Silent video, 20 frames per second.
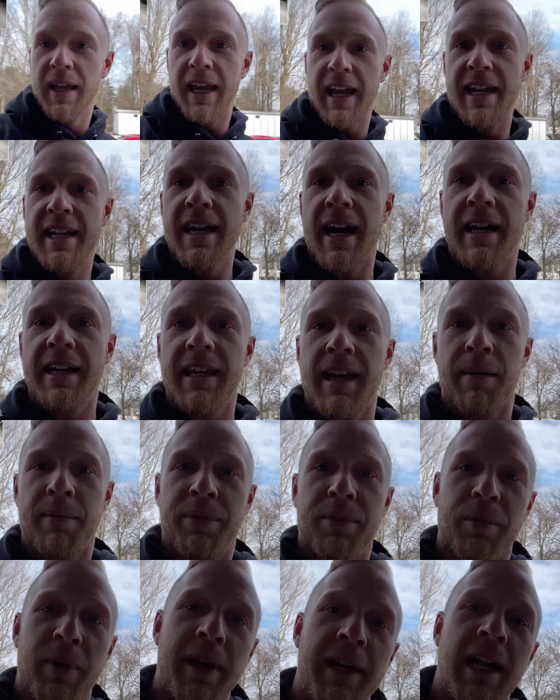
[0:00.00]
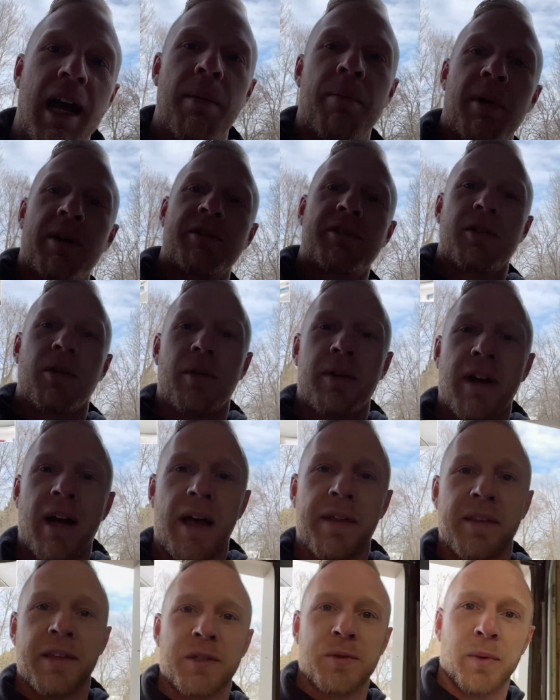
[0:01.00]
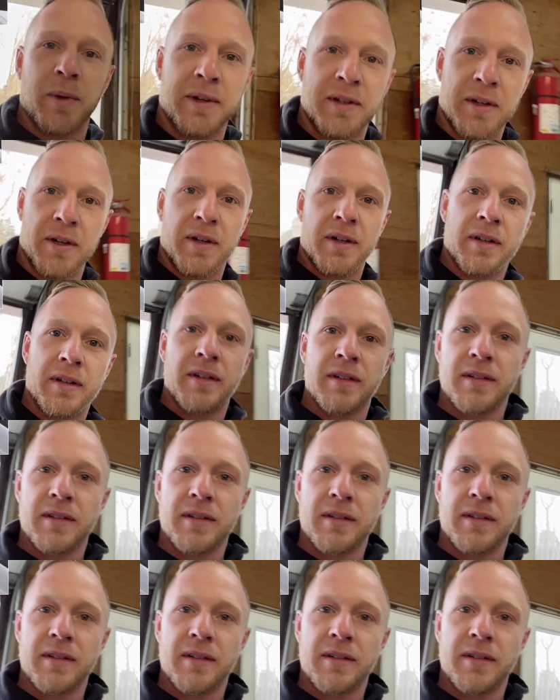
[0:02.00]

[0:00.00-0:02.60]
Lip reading: E90 M3, not much going on this winter.